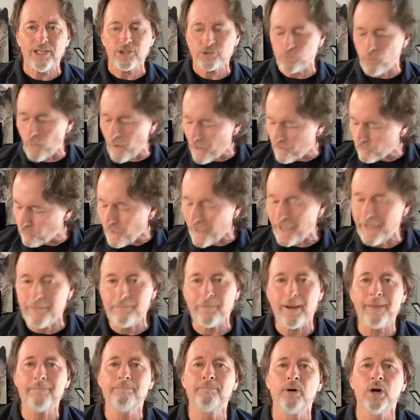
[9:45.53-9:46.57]
Hence why I
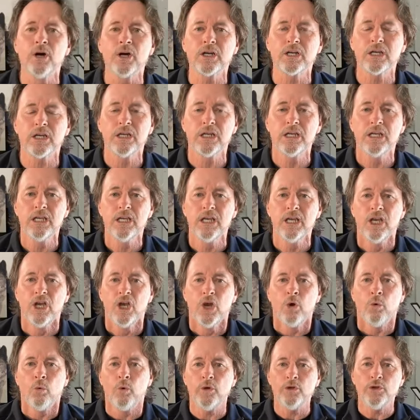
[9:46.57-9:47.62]
write in my book,
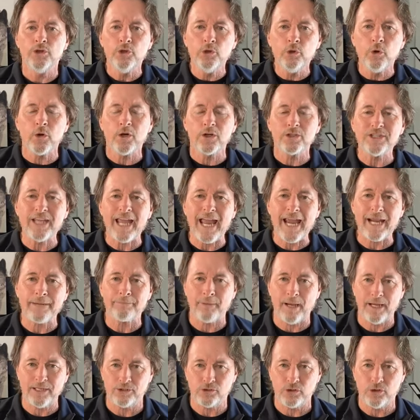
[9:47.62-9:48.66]
when you are
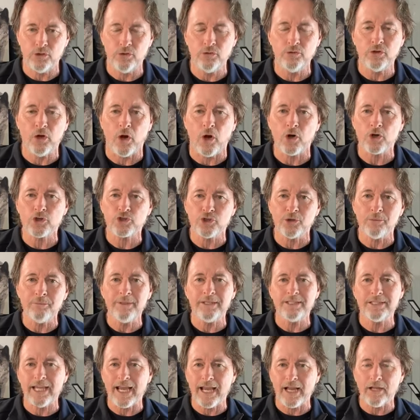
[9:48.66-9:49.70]
attacked by two dogs, your
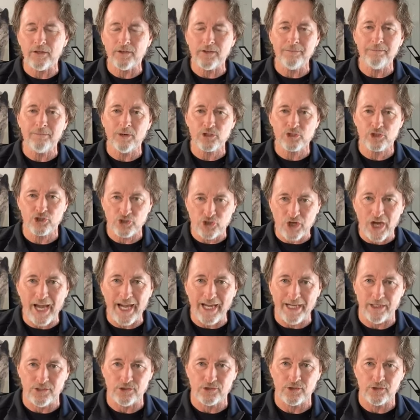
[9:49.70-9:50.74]
mentality must
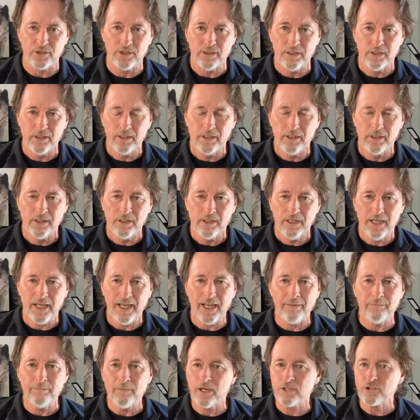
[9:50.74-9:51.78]
change.
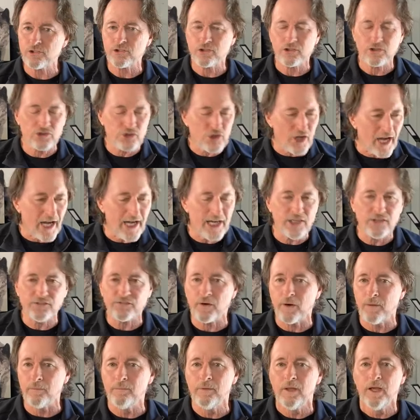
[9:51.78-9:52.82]
It must
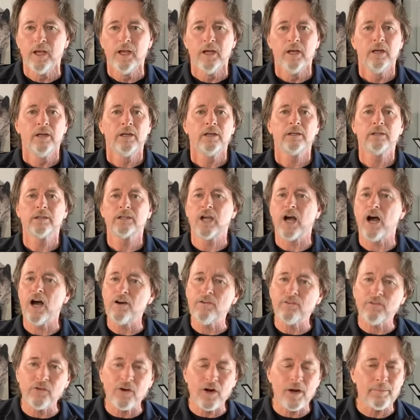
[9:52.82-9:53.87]
change from
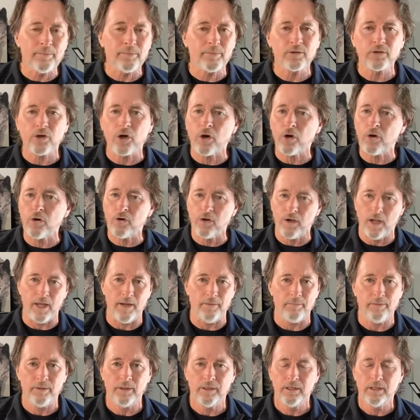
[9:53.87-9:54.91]
cover up, curl
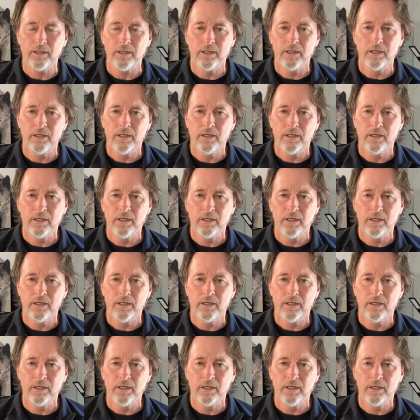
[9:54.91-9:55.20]
up